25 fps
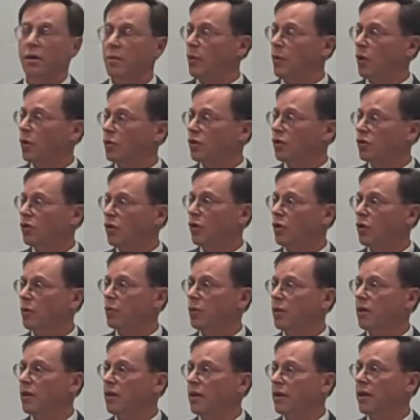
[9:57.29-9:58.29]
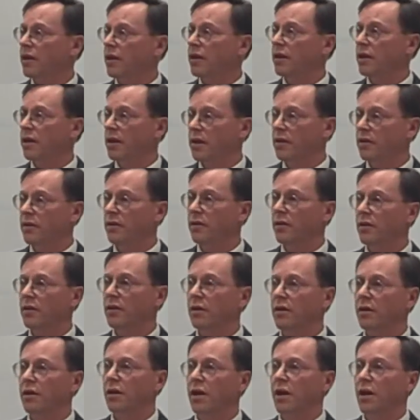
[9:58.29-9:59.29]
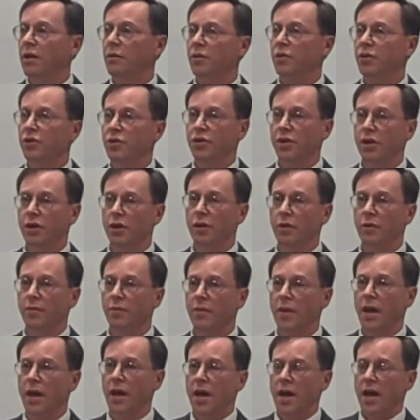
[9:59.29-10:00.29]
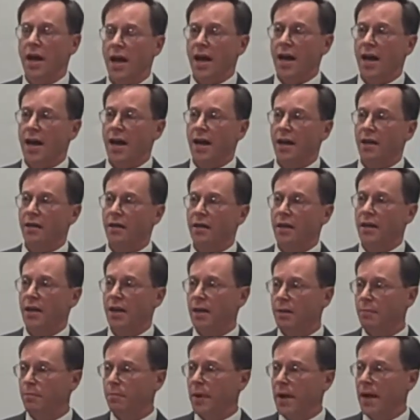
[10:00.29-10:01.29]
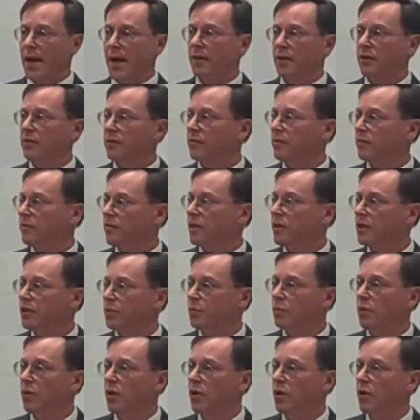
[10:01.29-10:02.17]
most notably in India and Brazil. And the impact of these